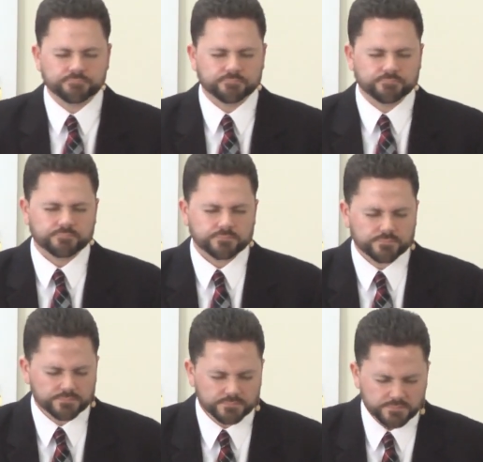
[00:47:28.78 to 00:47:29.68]

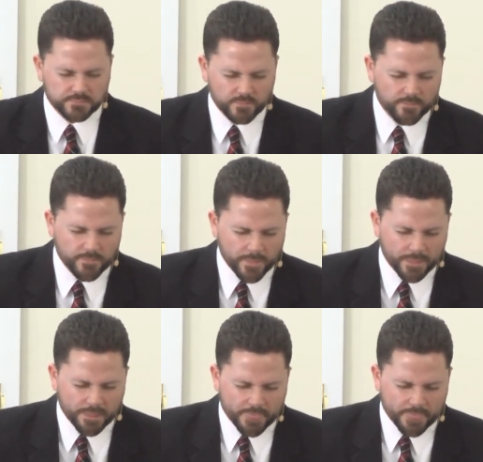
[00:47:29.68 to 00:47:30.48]
(silence)